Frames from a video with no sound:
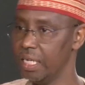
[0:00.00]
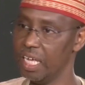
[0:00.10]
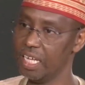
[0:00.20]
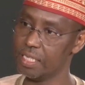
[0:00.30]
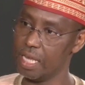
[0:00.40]

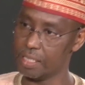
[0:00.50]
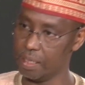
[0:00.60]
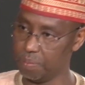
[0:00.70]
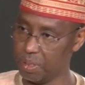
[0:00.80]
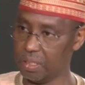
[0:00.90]
8th
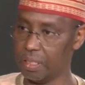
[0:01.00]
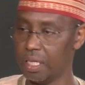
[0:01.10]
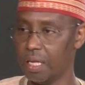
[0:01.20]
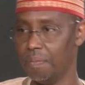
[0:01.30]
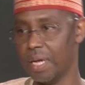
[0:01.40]
Assembly,
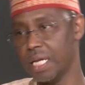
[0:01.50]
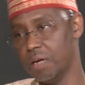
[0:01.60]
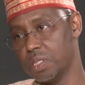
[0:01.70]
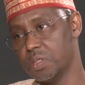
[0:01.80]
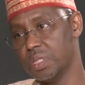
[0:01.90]
but I
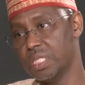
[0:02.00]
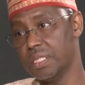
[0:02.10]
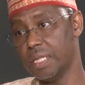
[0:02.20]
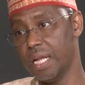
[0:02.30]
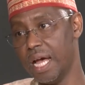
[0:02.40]
was not
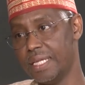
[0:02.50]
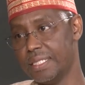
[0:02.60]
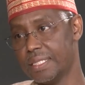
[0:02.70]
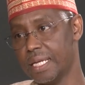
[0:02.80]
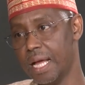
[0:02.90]
in the
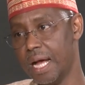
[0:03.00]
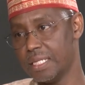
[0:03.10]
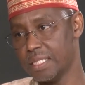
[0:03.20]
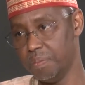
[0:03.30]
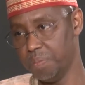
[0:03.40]
9th
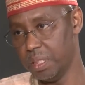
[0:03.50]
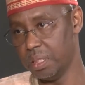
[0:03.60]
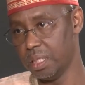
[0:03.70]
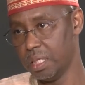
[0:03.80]
Assembly.